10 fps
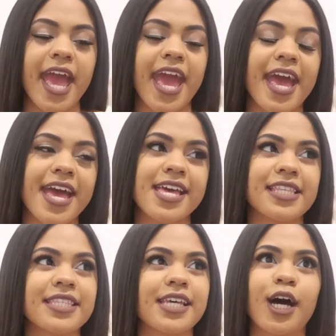
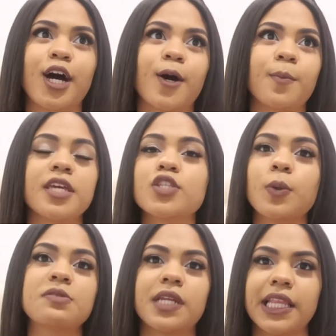And he's
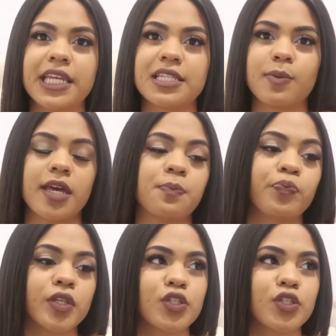always been a ladies' man.